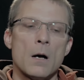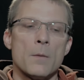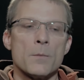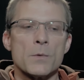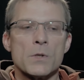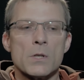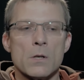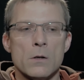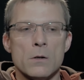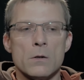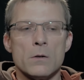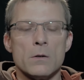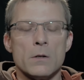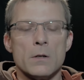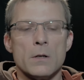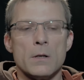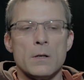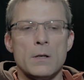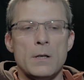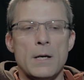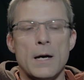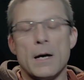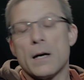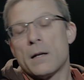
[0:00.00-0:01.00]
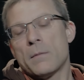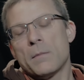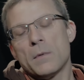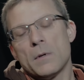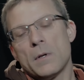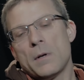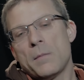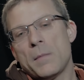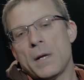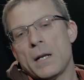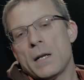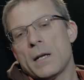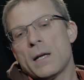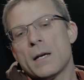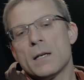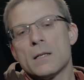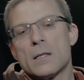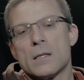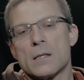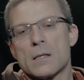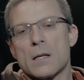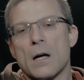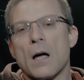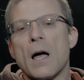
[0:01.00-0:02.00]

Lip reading: So, yeah, in many cases,